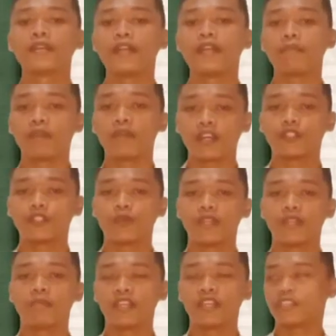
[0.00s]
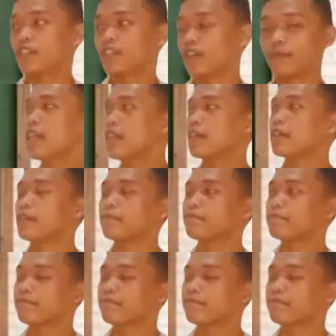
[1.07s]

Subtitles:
that marks with the picture. Here.